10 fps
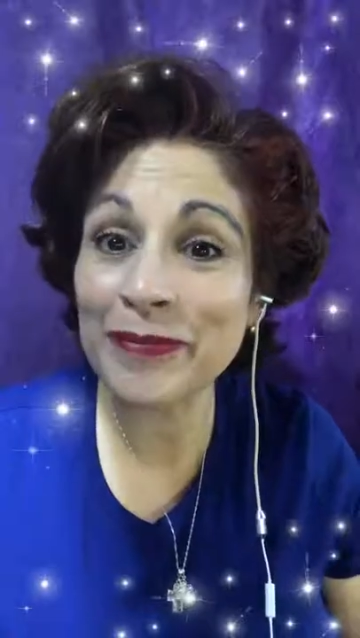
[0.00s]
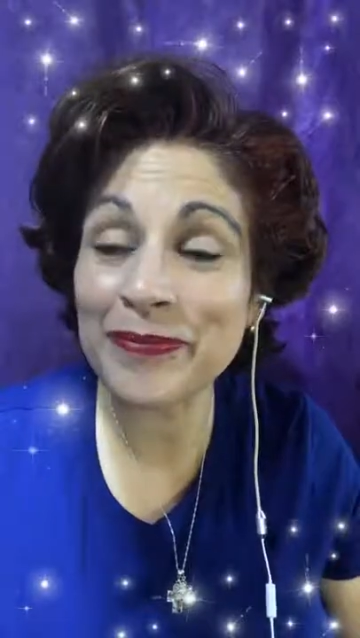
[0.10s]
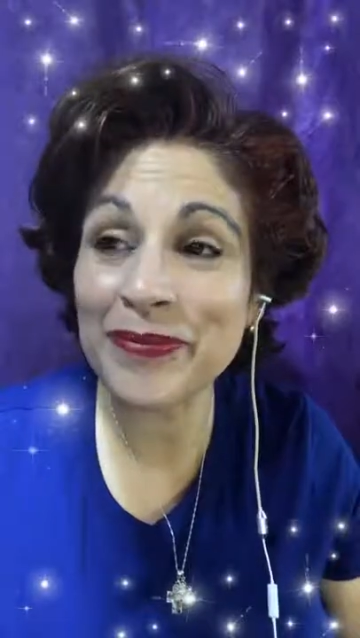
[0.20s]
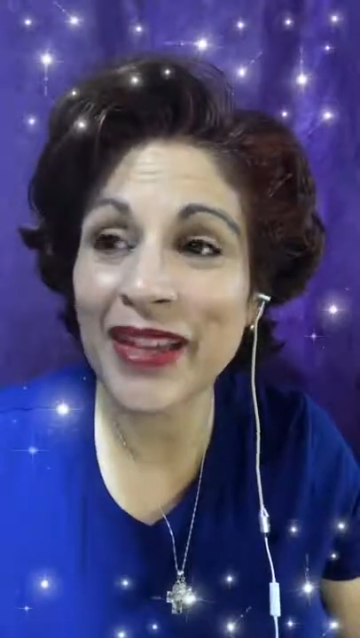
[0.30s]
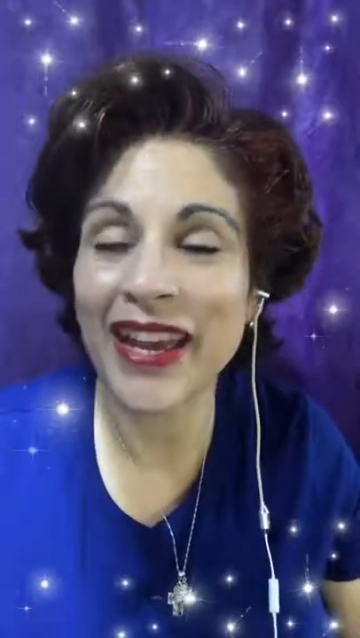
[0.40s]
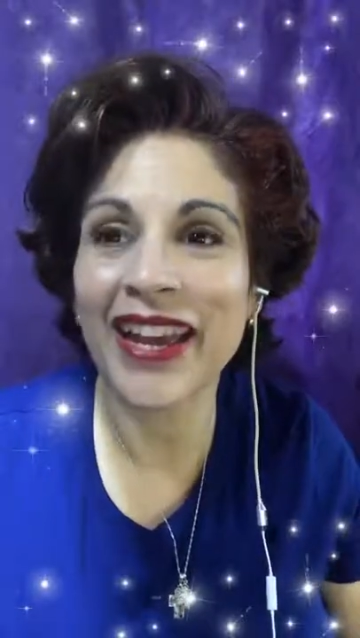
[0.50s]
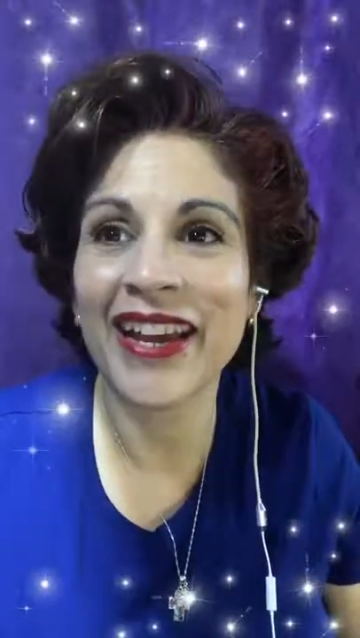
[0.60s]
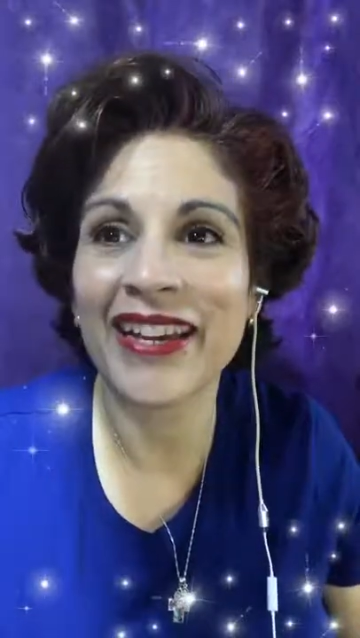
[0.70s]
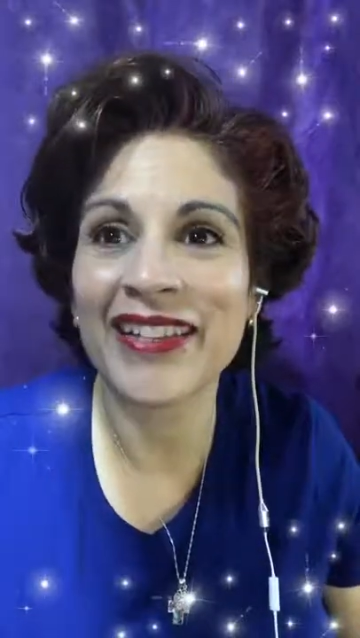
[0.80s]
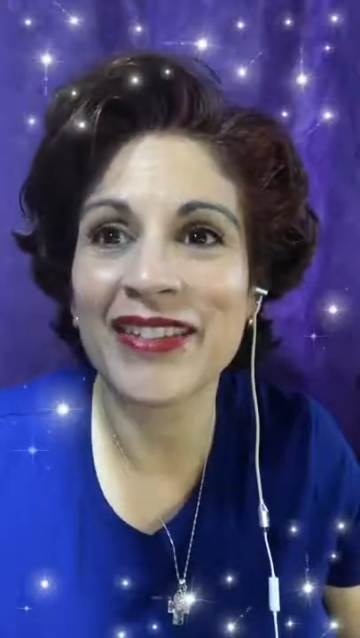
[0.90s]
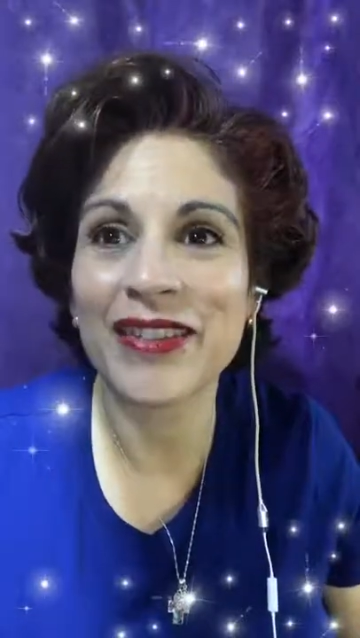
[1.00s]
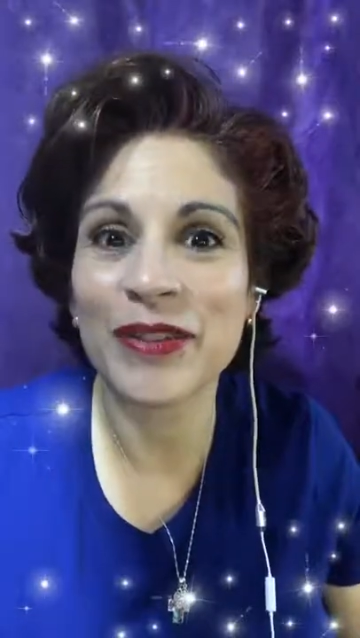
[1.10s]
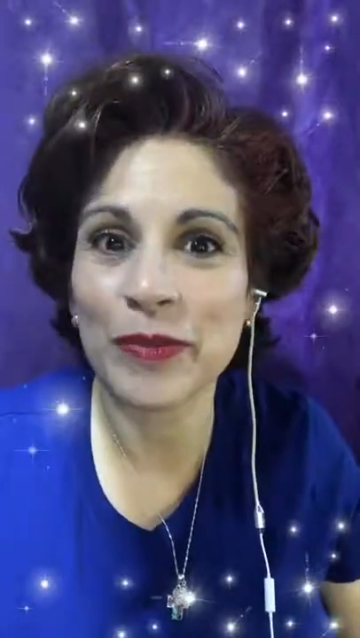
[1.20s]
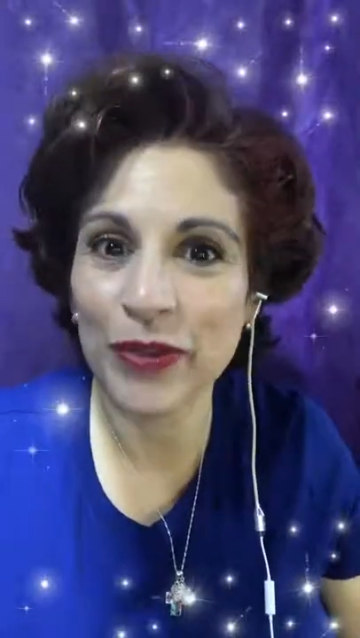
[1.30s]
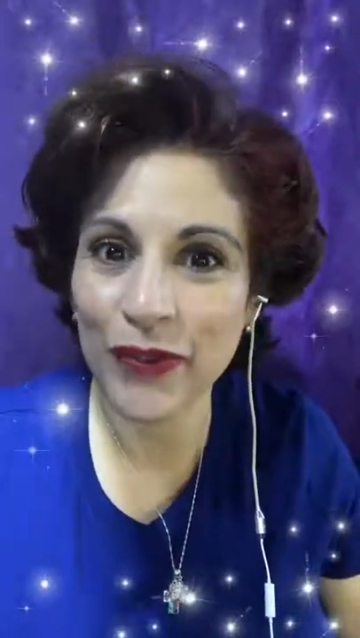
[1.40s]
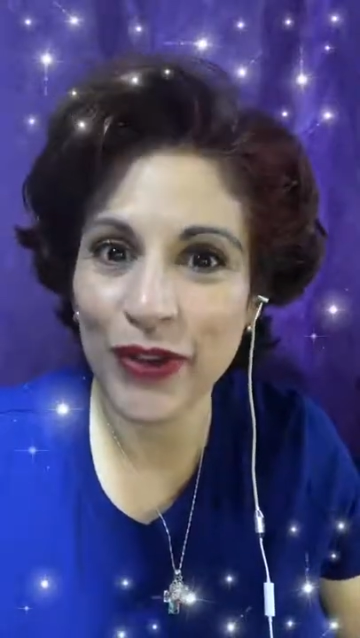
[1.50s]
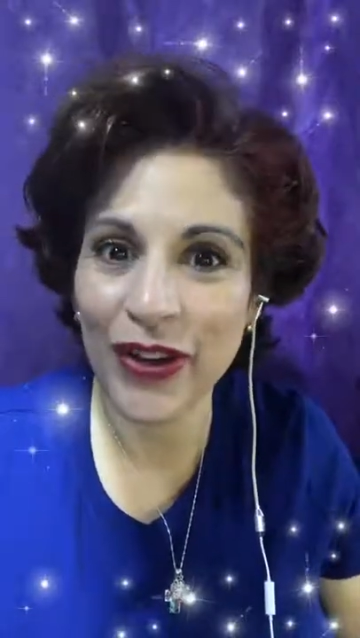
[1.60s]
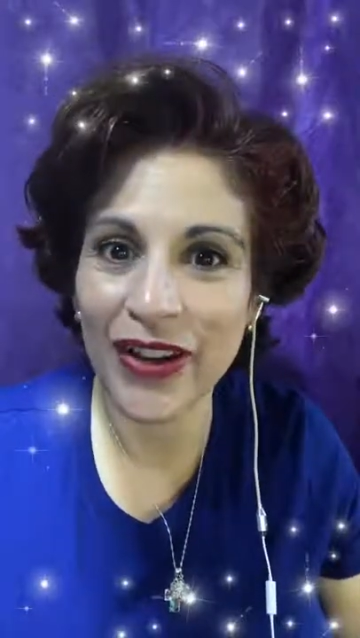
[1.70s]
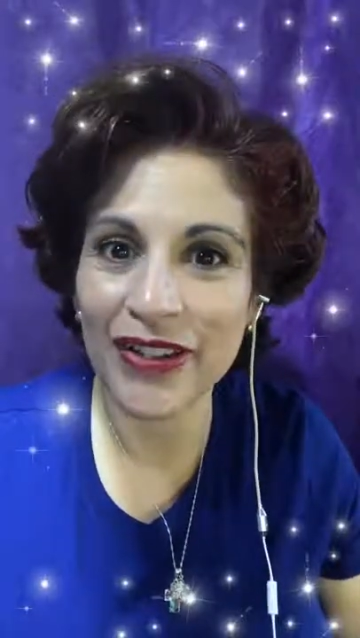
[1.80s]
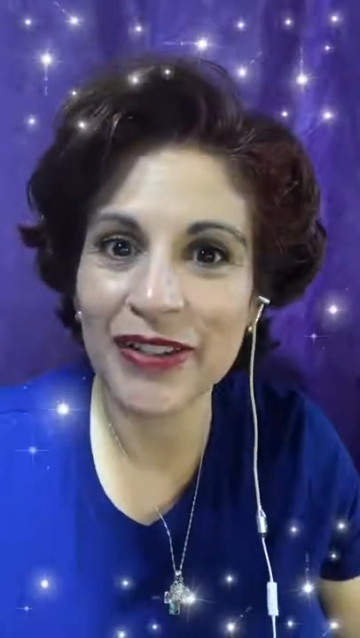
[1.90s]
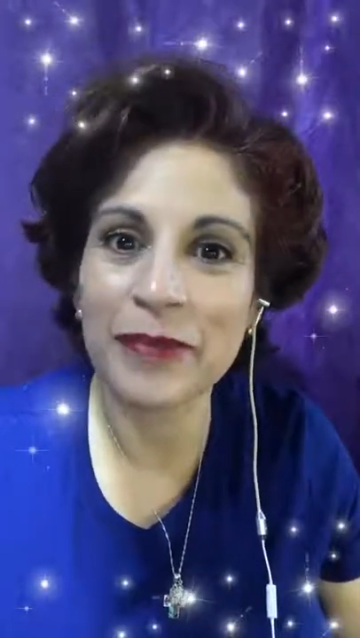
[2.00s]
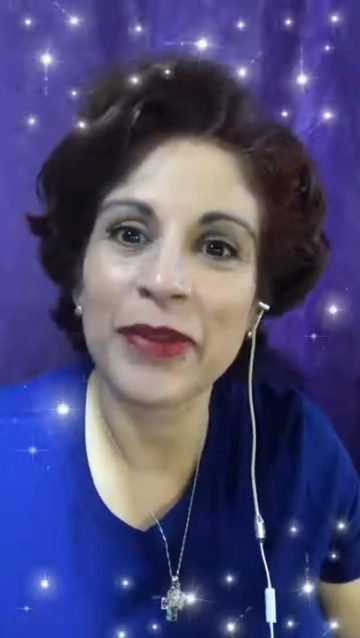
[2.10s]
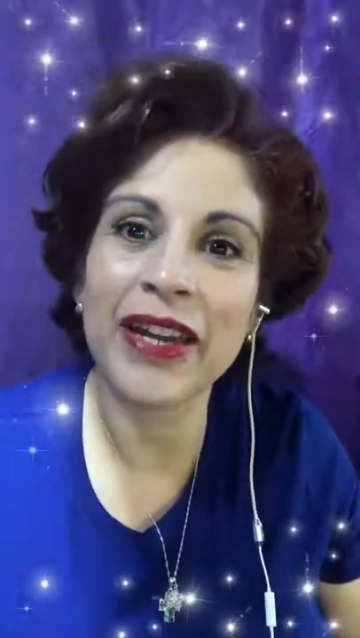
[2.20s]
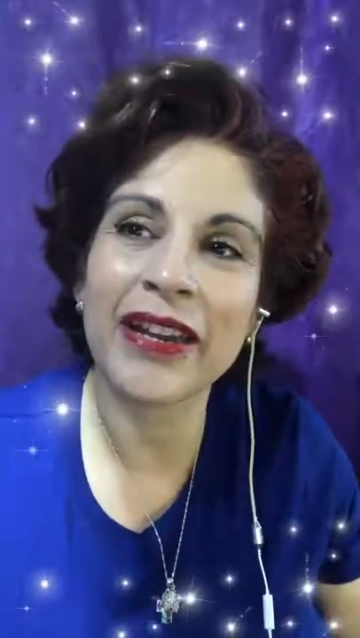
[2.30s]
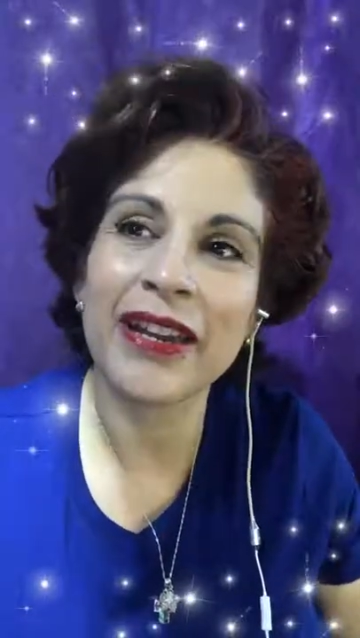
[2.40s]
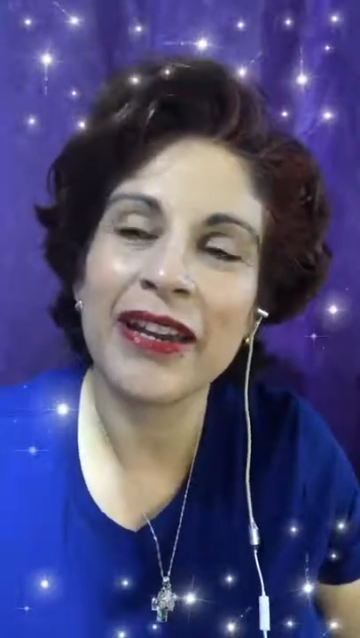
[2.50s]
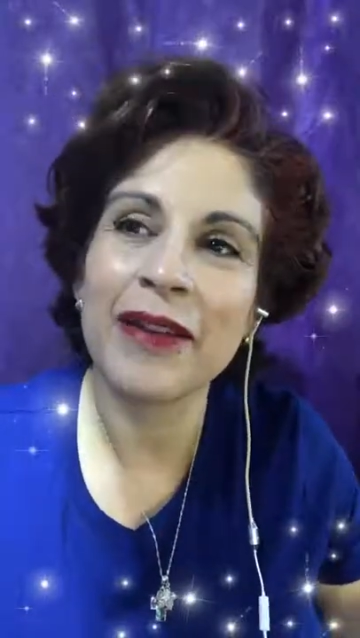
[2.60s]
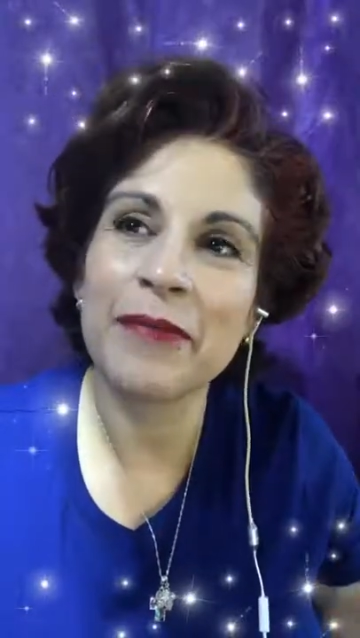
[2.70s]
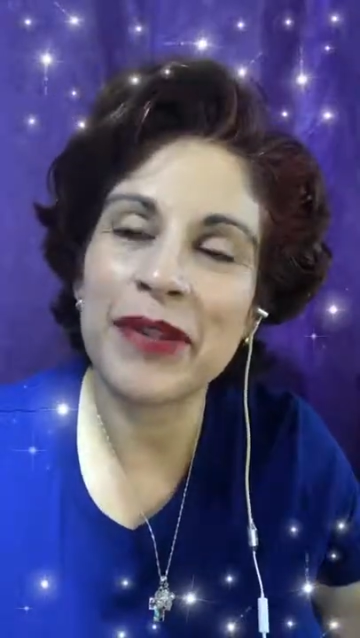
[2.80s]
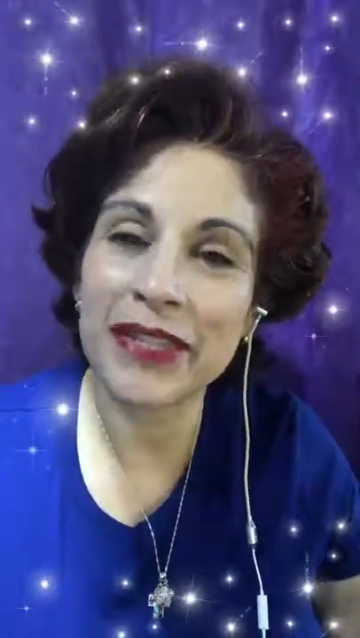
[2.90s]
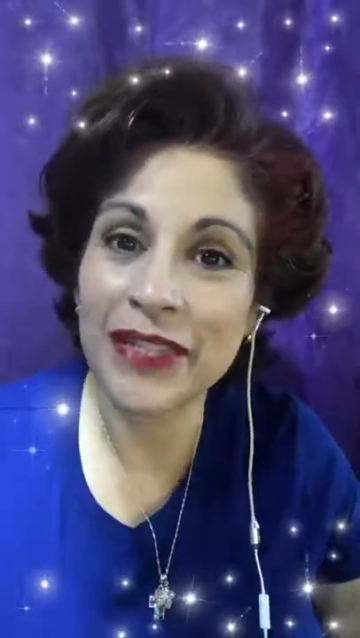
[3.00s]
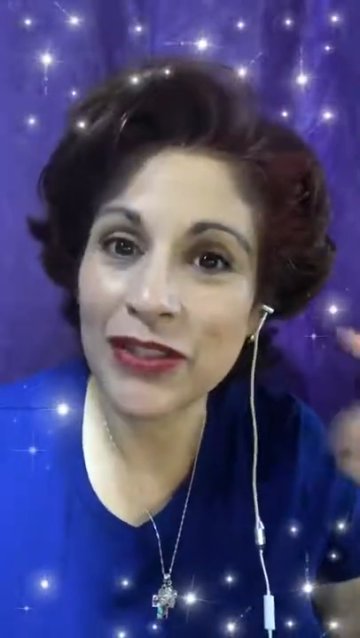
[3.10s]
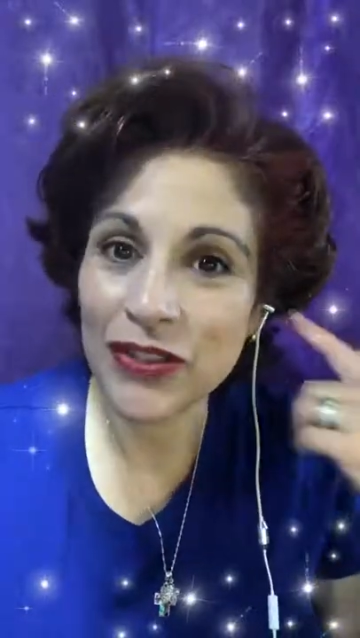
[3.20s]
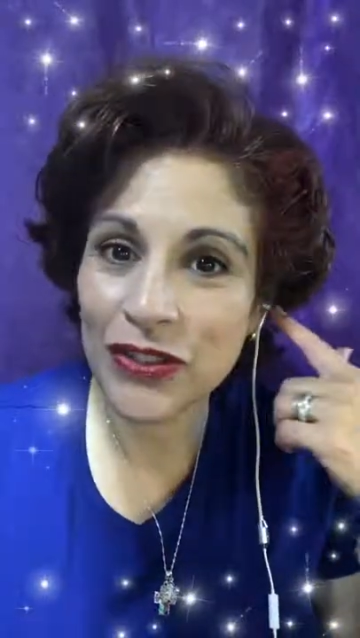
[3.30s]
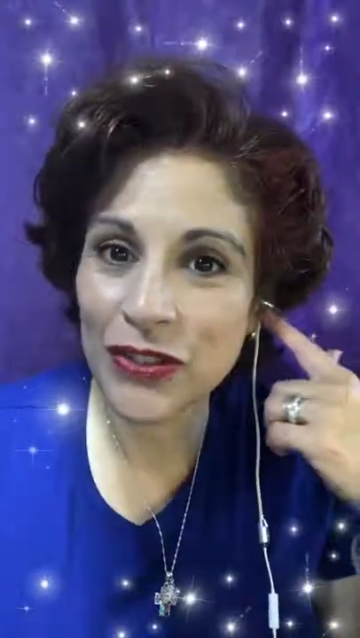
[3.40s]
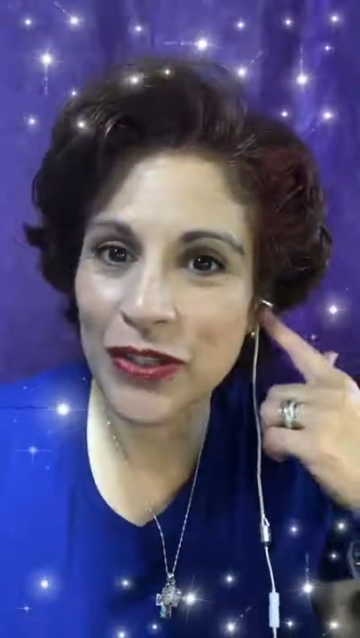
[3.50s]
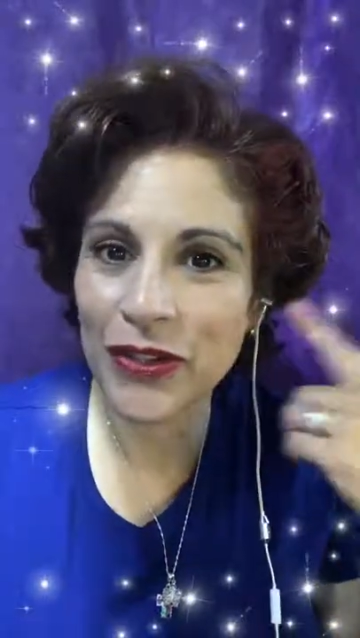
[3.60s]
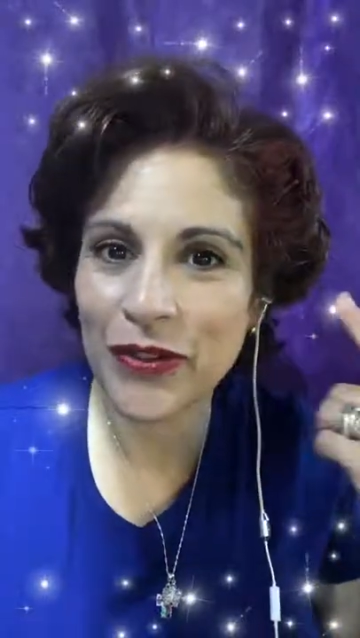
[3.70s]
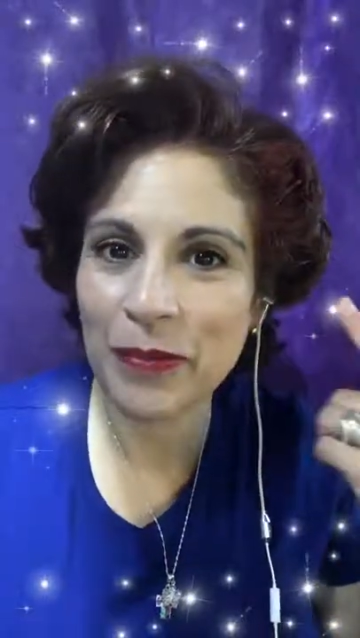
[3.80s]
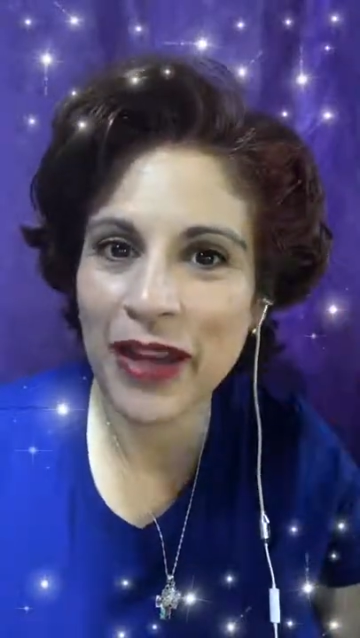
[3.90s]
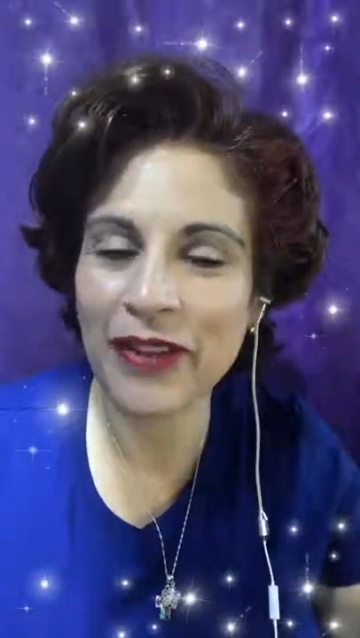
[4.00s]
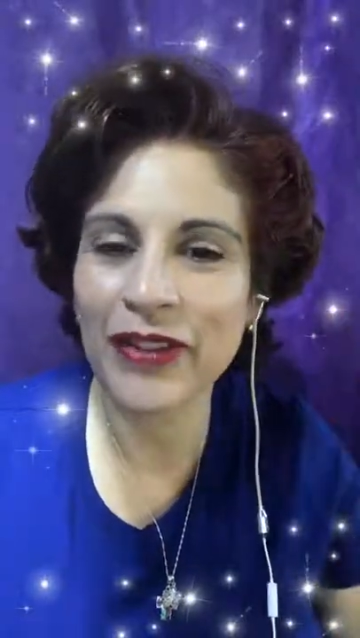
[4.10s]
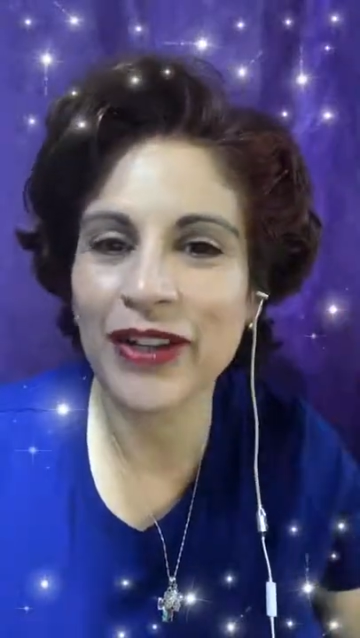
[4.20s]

and these beautiful cards and my meditation that you hear in the background,